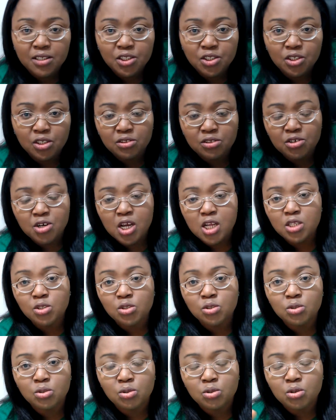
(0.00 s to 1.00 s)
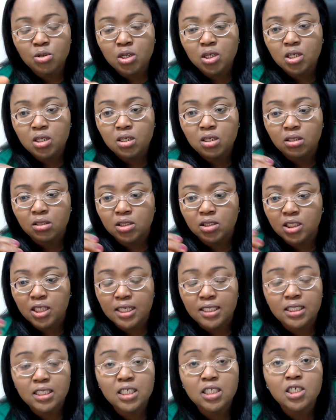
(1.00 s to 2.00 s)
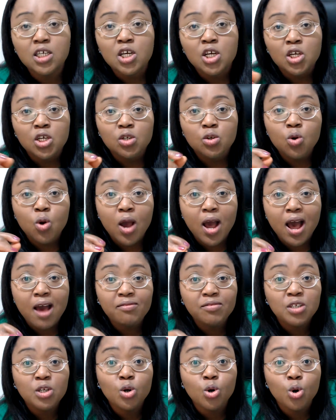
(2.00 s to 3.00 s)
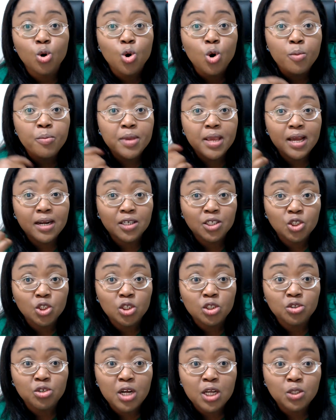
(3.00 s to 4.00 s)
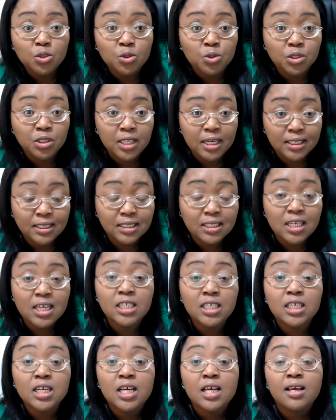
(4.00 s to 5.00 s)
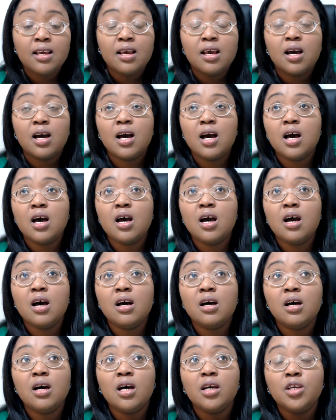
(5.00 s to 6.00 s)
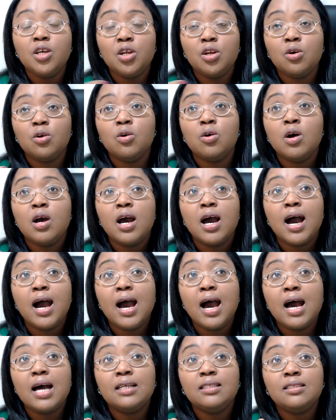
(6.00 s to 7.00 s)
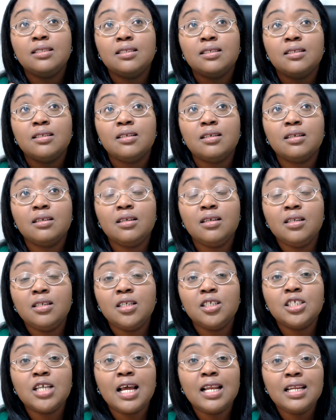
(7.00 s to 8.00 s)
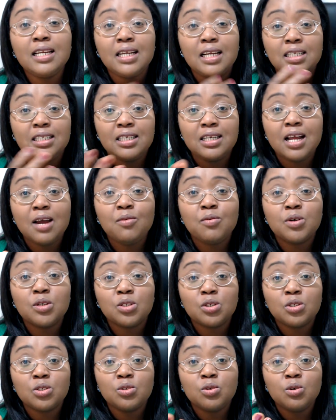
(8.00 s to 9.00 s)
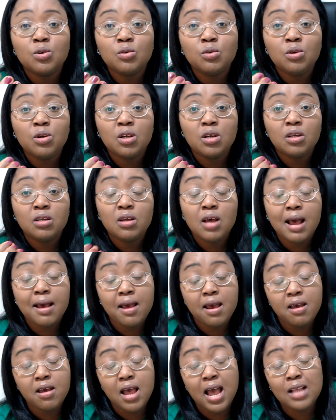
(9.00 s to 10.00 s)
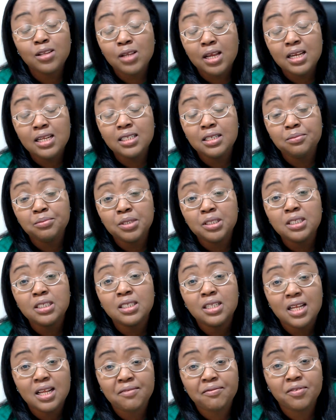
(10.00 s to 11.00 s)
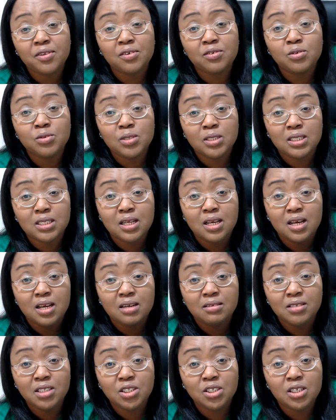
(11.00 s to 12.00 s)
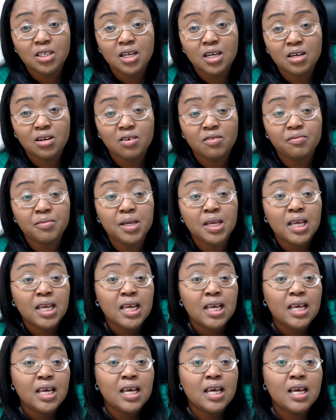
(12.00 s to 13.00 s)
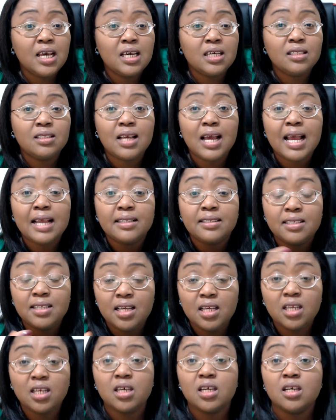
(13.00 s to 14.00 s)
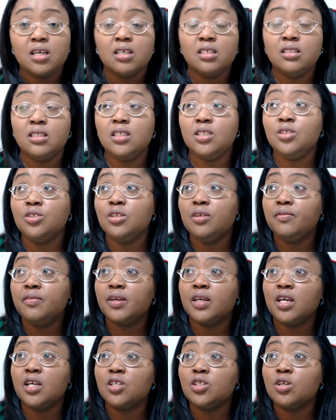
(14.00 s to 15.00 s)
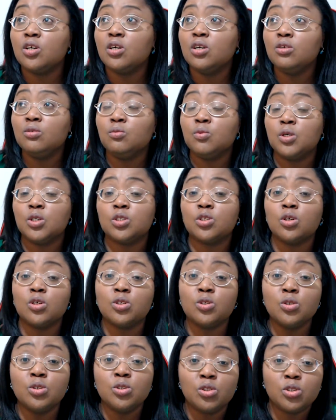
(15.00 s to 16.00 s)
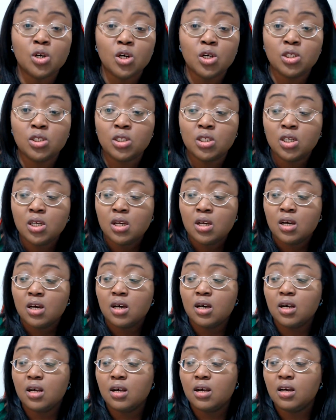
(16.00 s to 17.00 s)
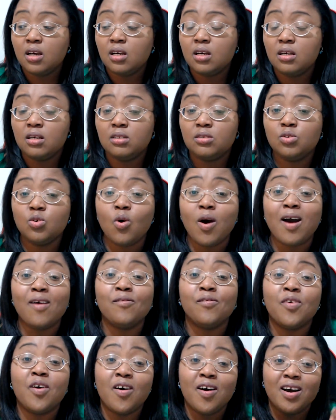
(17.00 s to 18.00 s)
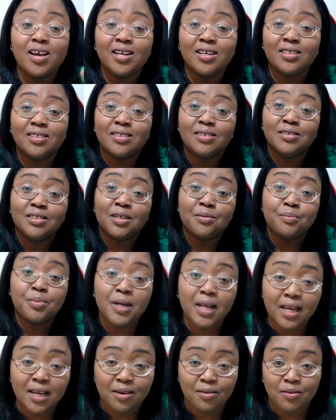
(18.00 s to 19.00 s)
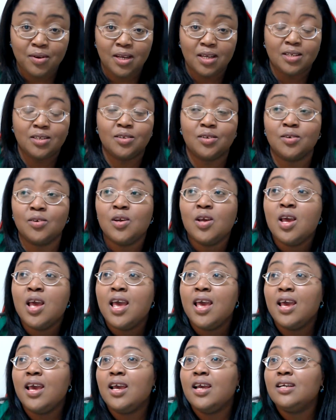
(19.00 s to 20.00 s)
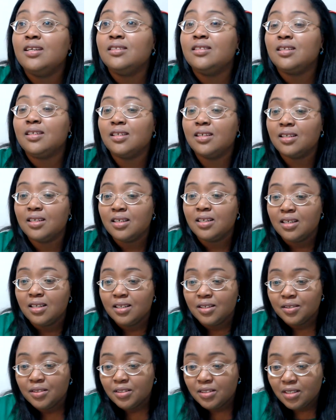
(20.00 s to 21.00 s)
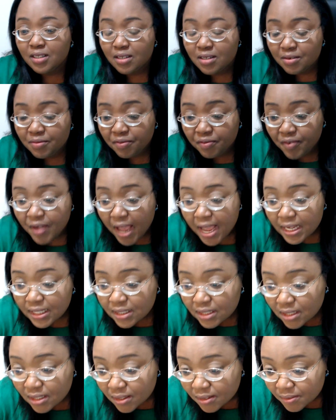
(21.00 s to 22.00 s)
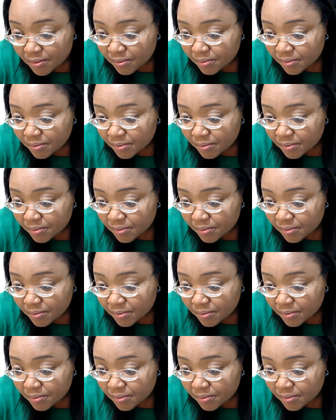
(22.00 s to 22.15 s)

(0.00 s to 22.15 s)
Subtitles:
region trying to secede. You have the Oromia region trying to secede. And initially, Nigeria was also actually the British left us with regional government, and I think the unification was also done to avoid the breakaway. And the first.